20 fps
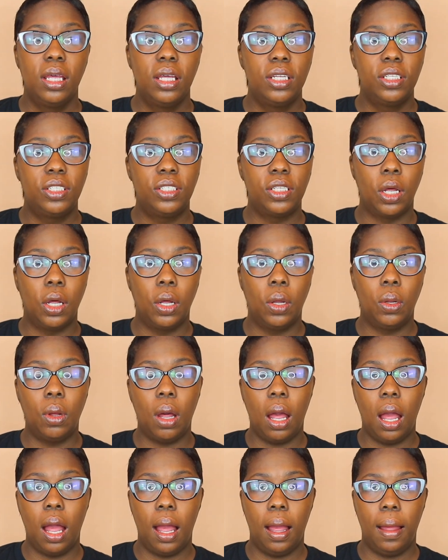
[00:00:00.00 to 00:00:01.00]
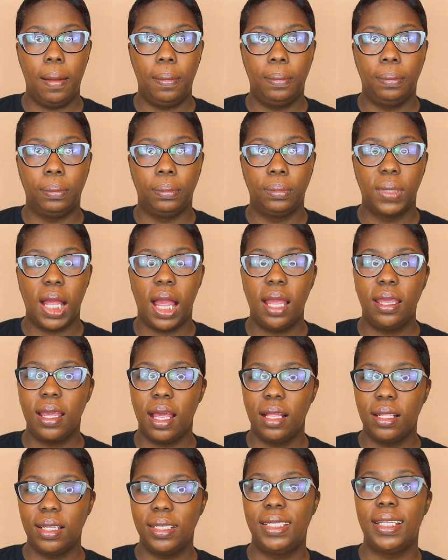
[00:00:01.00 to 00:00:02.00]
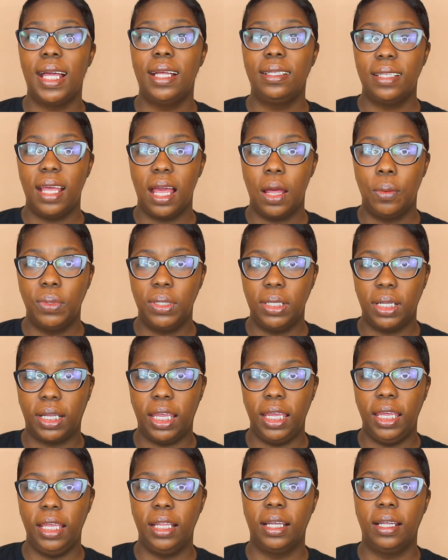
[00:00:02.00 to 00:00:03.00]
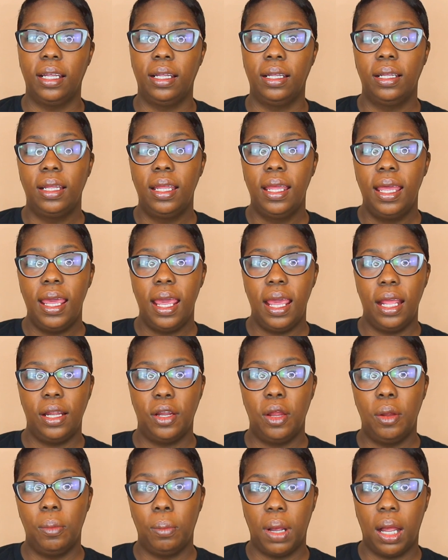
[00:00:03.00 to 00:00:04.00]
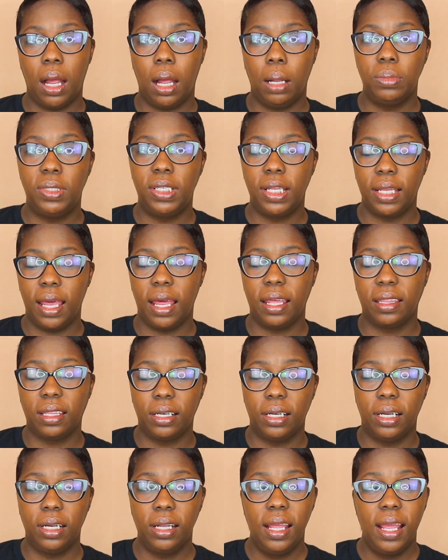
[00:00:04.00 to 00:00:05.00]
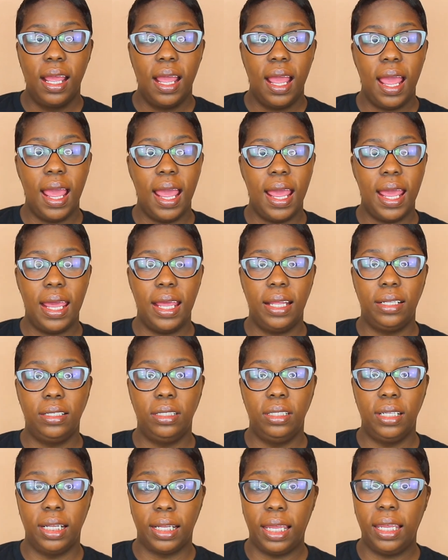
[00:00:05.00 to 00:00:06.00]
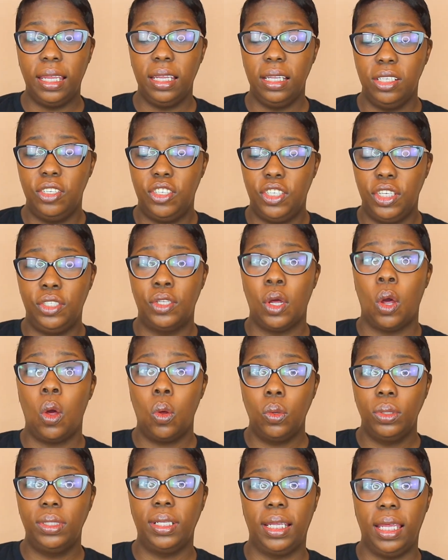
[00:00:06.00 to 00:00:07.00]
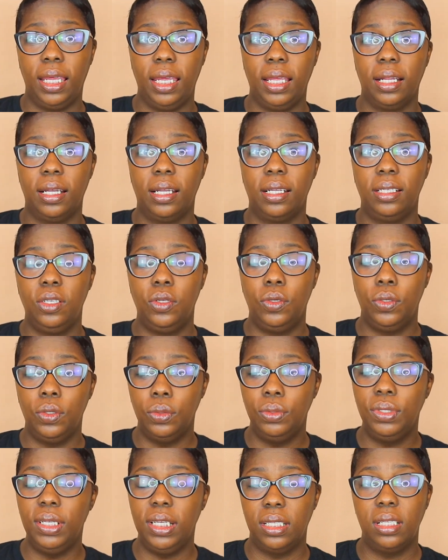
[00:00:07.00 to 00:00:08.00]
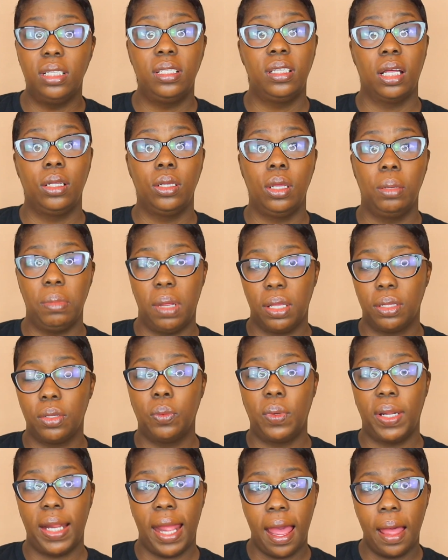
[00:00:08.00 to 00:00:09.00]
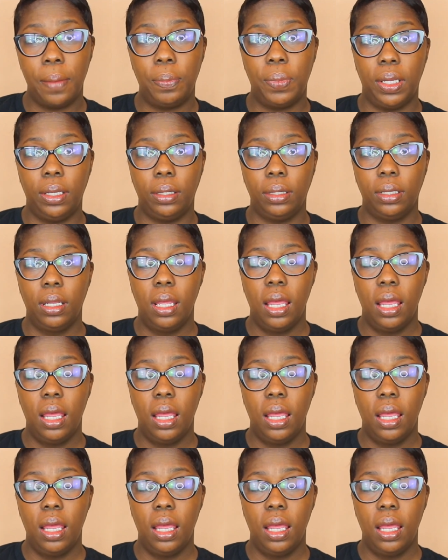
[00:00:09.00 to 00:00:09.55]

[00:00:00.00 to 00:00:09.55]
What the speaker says: So Iyanla sat down with Nikita and her mom together, and she told Nikita, you need to tell your mother what happened.